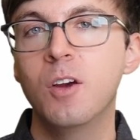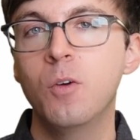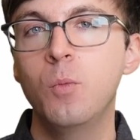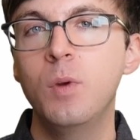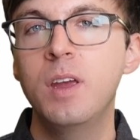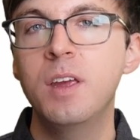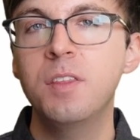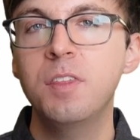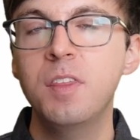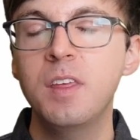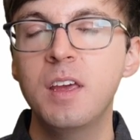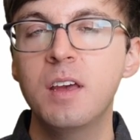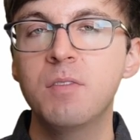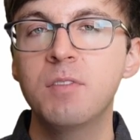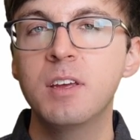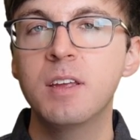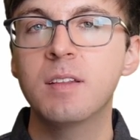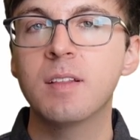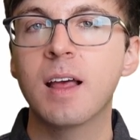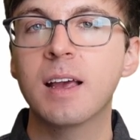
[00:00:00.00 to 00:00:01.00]
We can think of
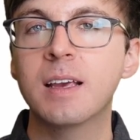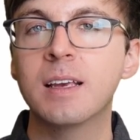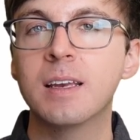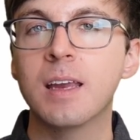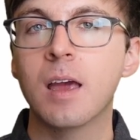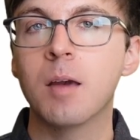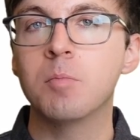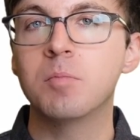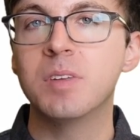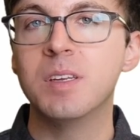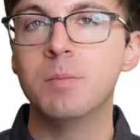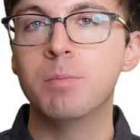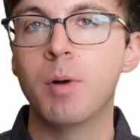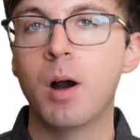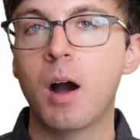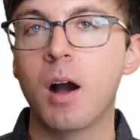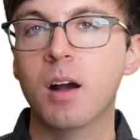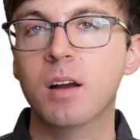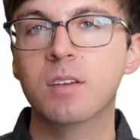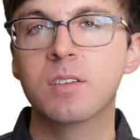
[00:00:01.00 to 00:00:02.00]
it like an empty
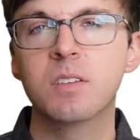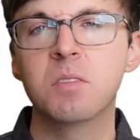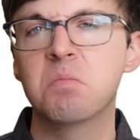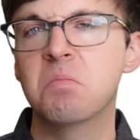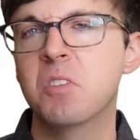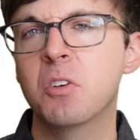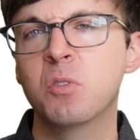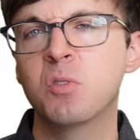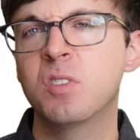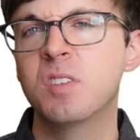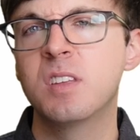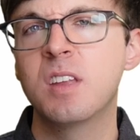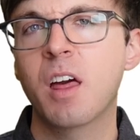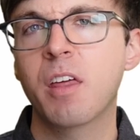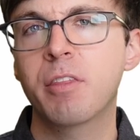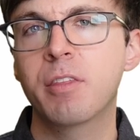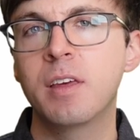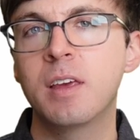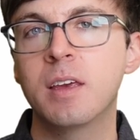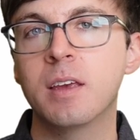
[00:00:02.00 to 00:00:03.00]
box. There's
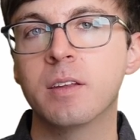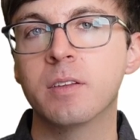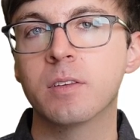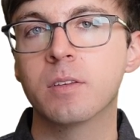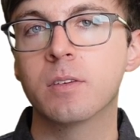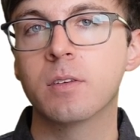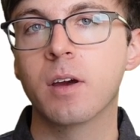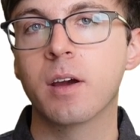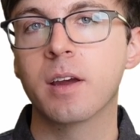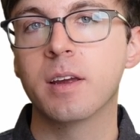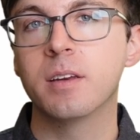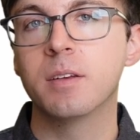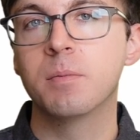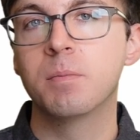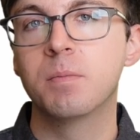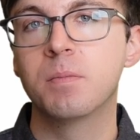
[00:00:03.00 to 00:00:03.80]
nothing inside.